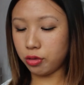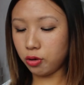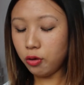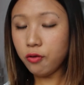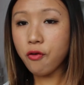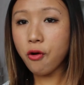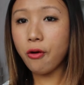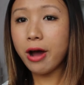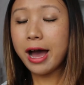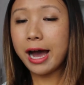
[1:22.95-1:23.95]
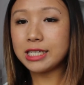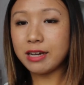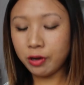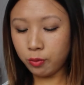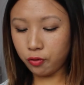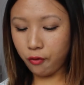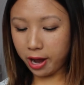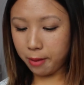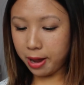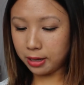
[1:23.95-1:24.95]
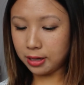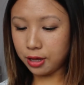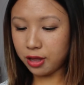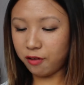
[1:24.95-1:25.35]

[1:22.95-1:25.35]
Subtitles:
So overall I definitely would recommend this.